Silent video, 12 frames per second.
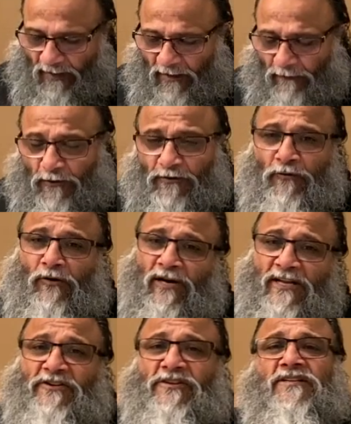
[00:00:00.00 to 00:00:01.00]
it was for
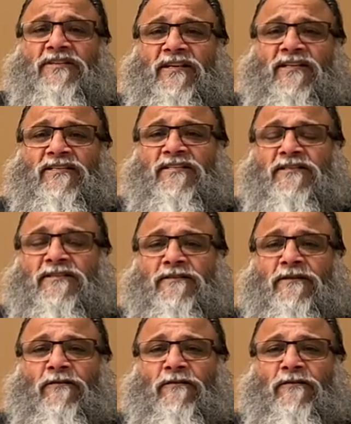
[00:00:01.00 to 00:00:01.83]
righteousness,